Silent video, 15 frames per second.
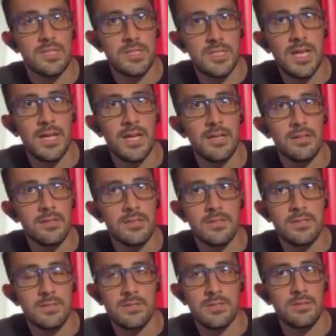this day,
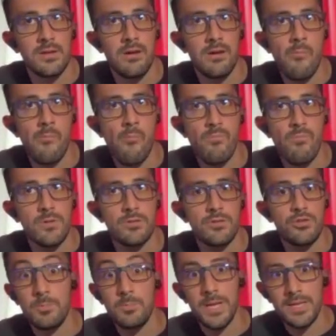it's just
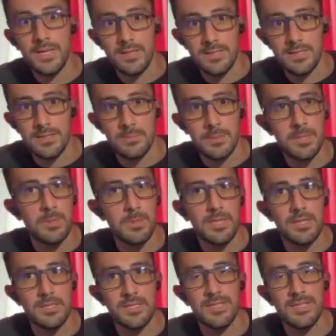stupendous to me
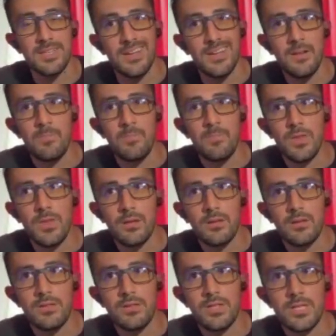because
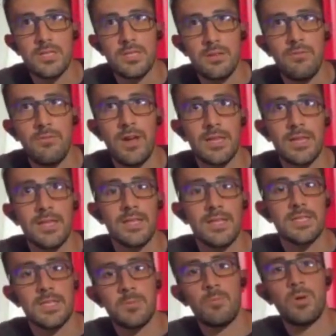just the fact that
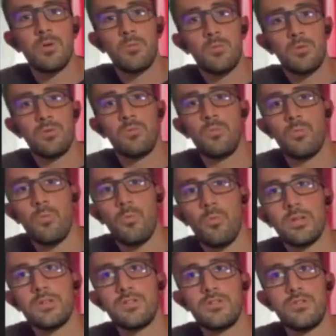someone would
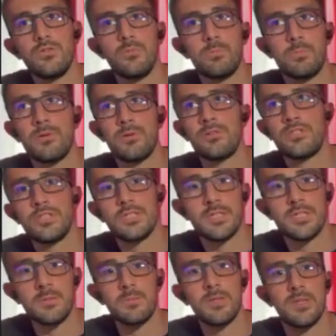want to purchase
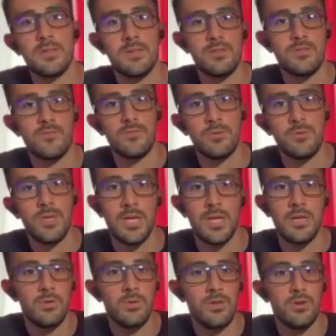something that you've
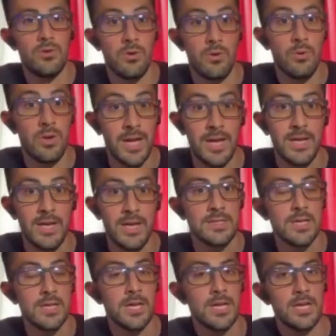created with your own
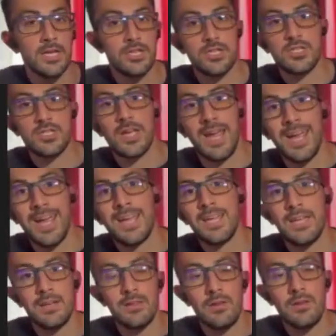hands just to
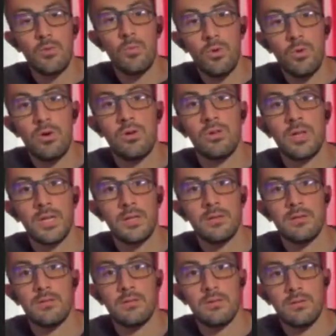hang it in their wall
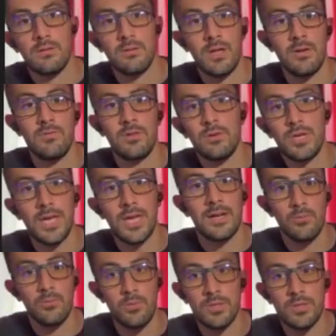and have a look
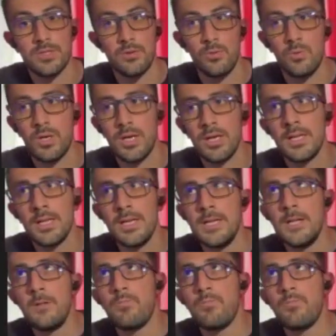at it once in a while,